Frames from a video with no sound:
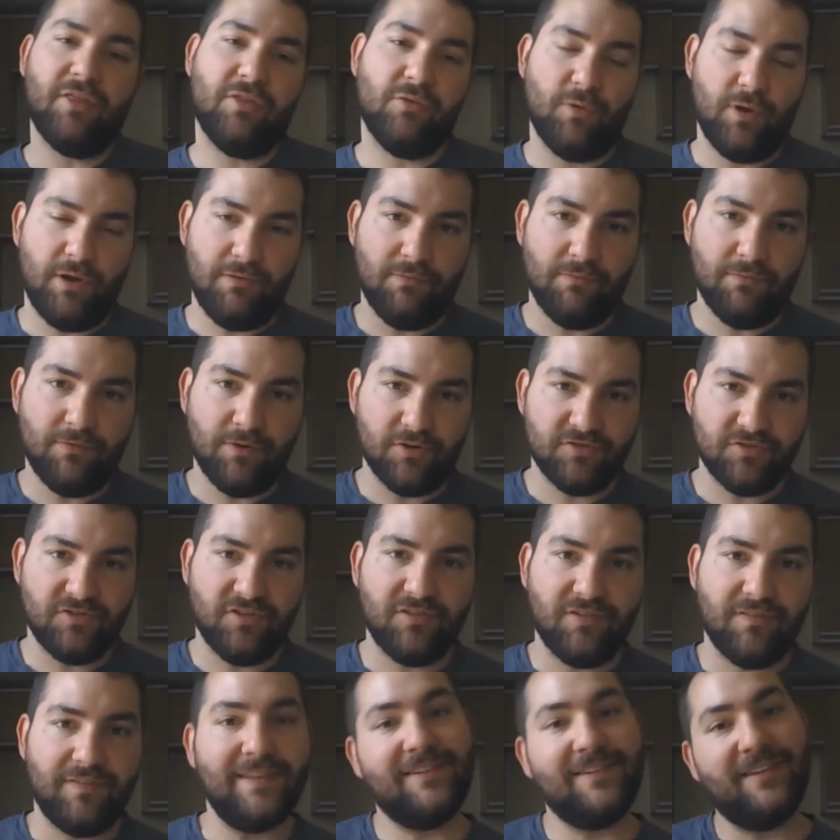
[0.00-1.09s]
3 verses
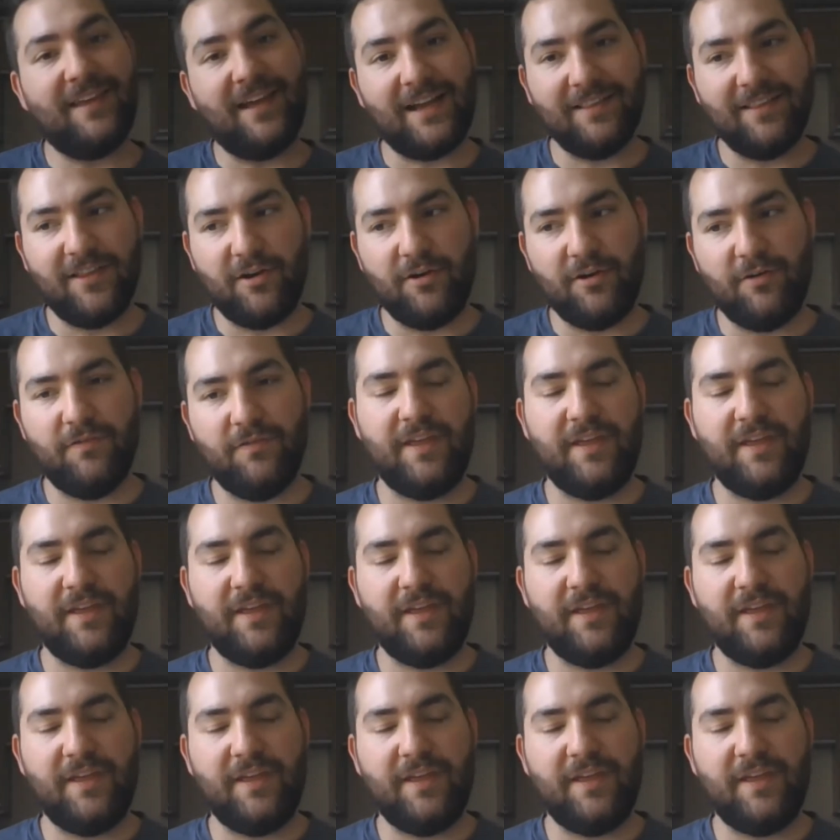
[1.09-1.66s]
of the second letter of